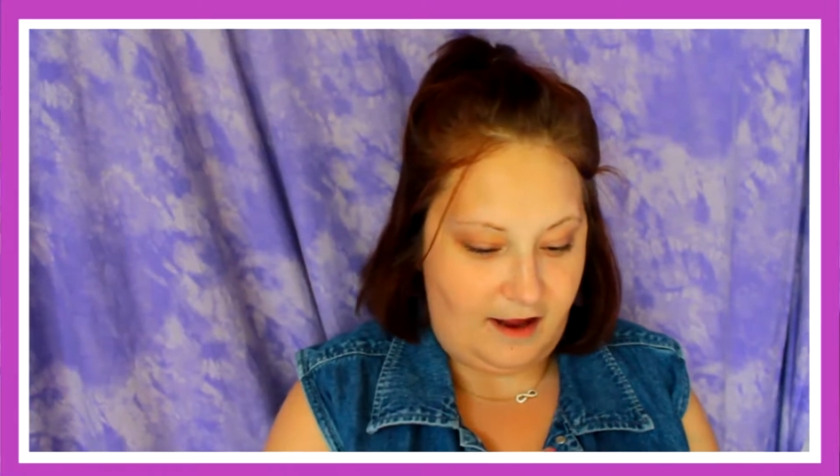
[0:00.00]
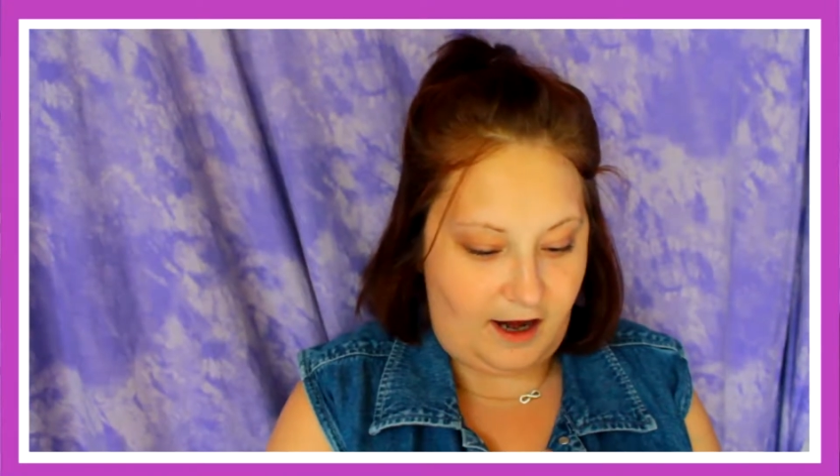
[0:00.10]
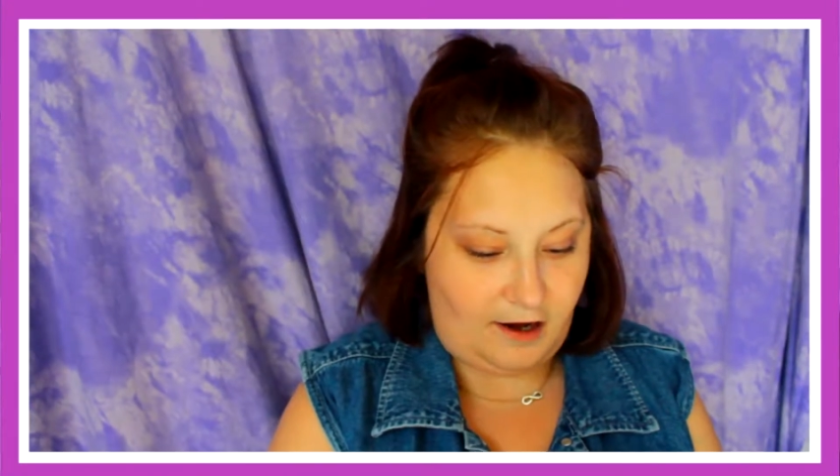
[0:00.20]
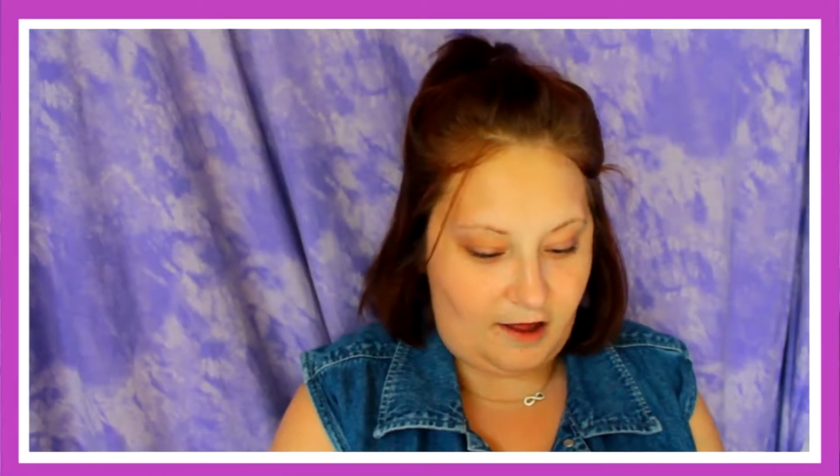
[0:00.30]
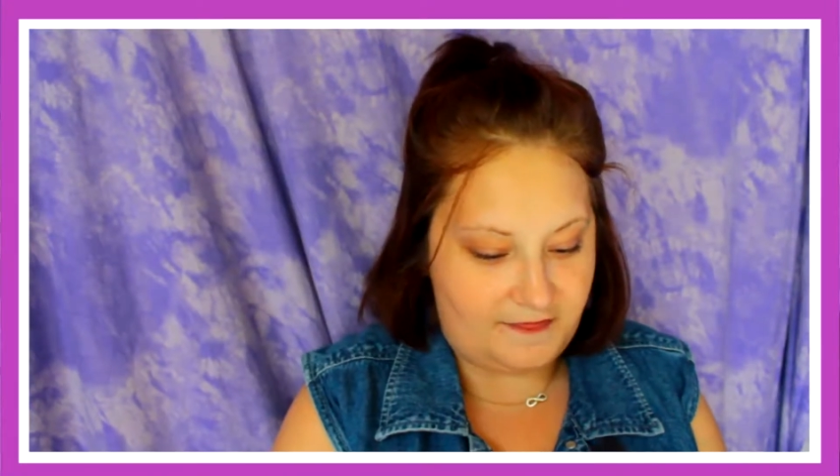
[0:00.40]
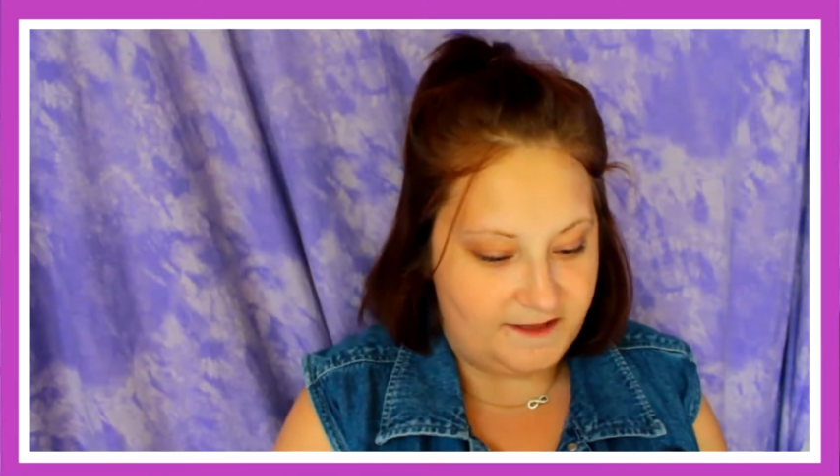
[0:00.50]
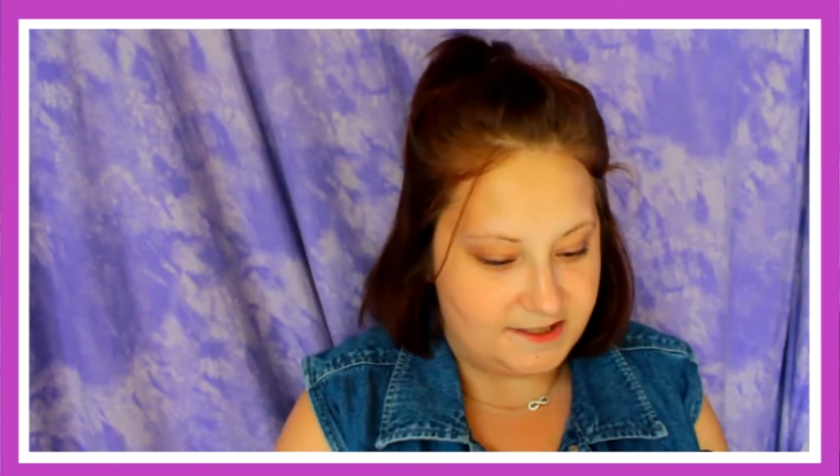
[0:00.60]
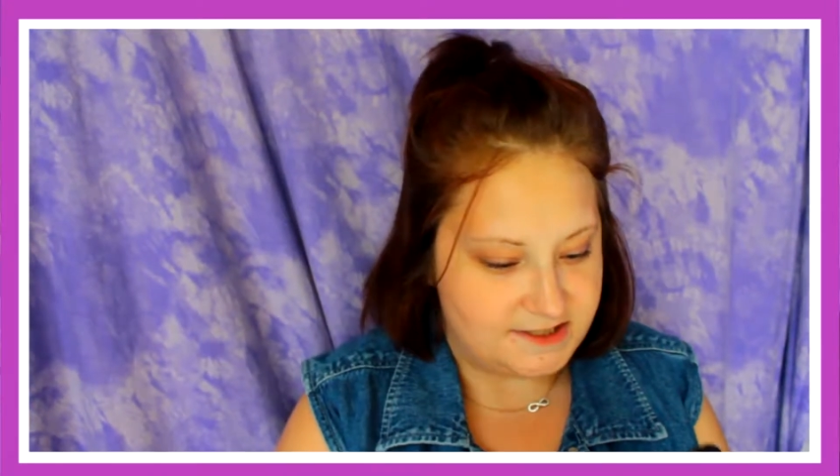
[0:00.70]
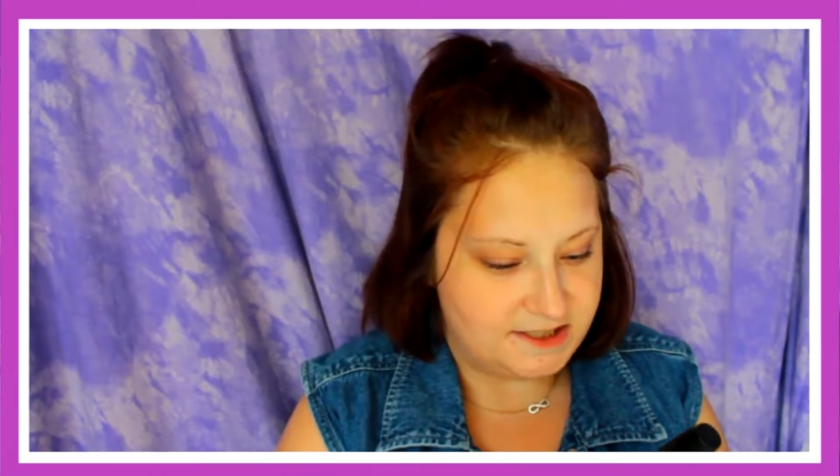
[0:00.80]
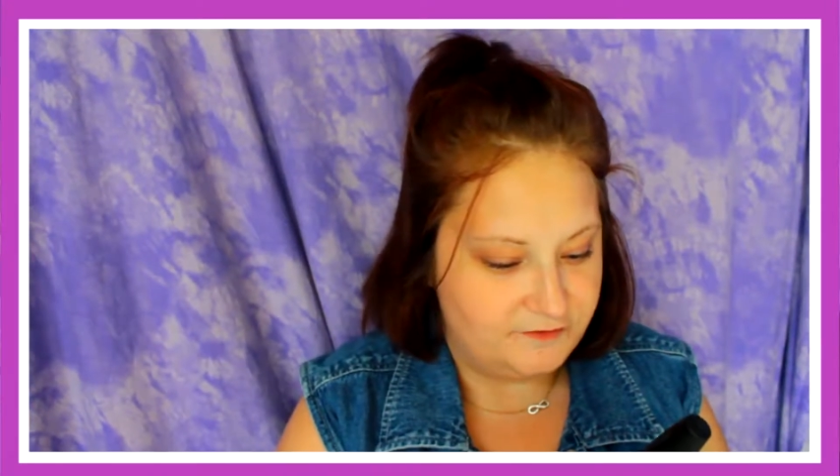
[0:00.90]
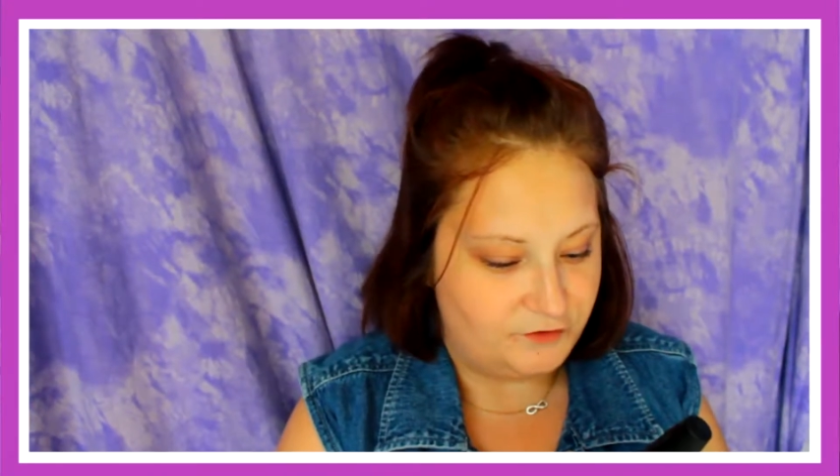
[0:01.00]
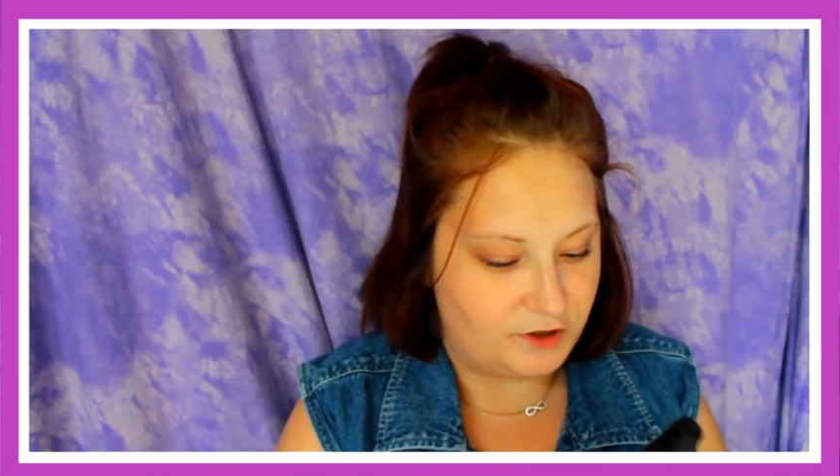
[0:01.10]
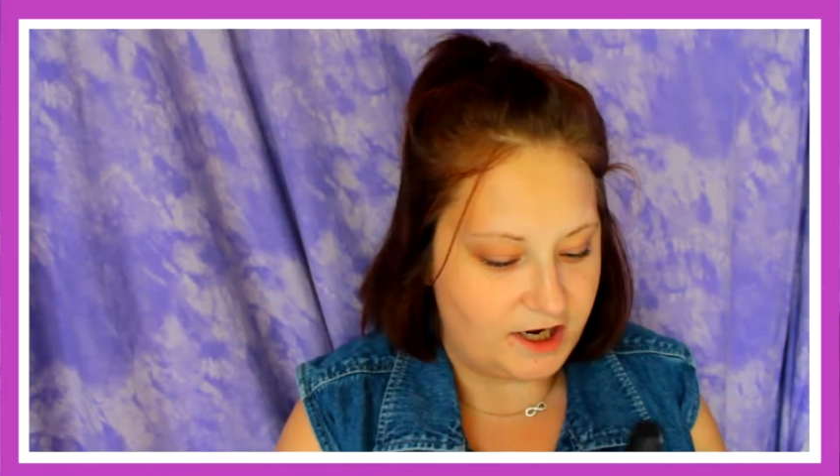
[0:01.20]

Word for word: I got this Sinful